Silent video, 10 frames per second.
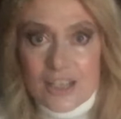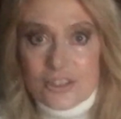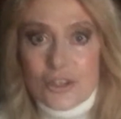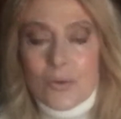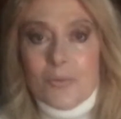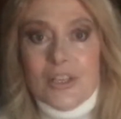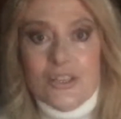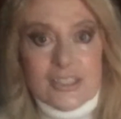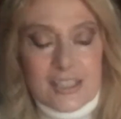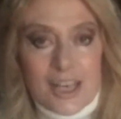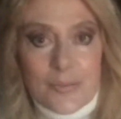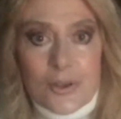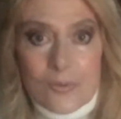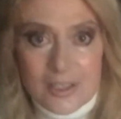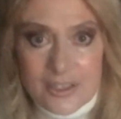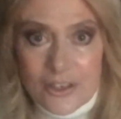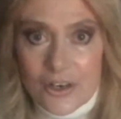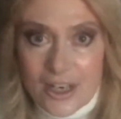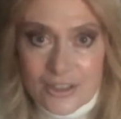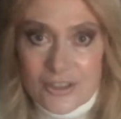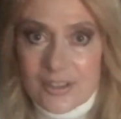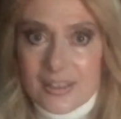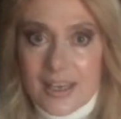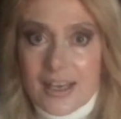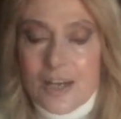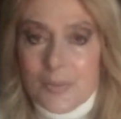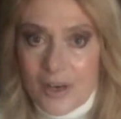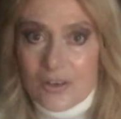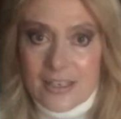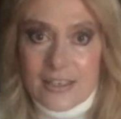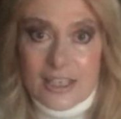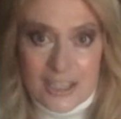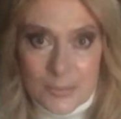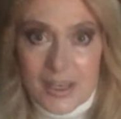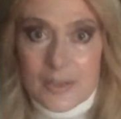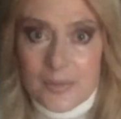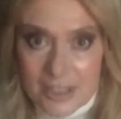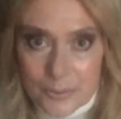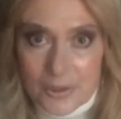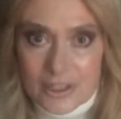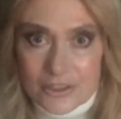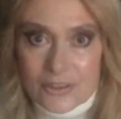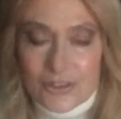So when we looked it up, there was a caution about it can spike blood pressure.